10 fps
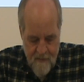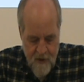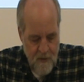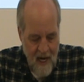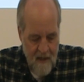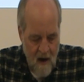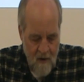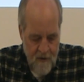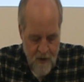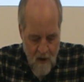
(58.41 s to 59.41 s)
Do not
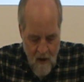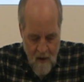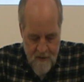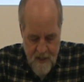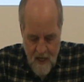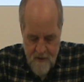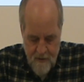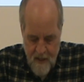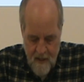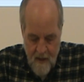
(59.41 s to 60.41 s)
harden your hearts as you
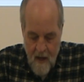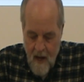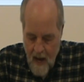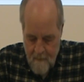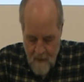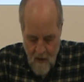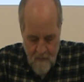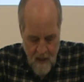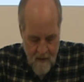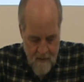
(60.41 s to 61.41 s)
did at Meribah,